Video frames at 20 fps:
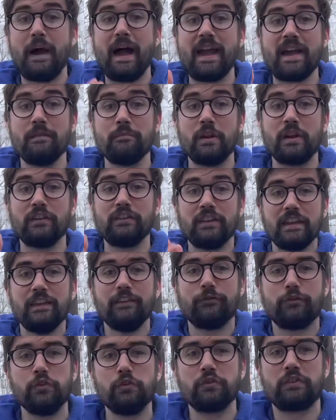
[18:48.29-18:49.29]
I am going to
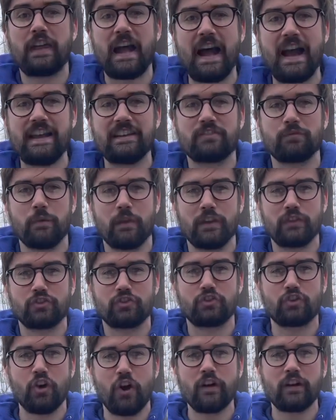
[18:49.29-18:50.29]
leave you guys with a
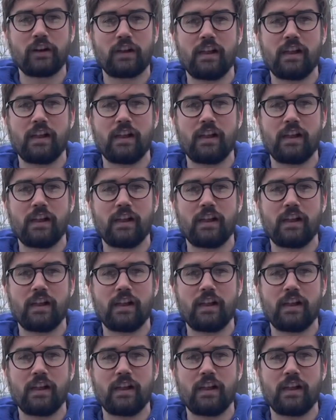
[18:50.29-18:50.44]
short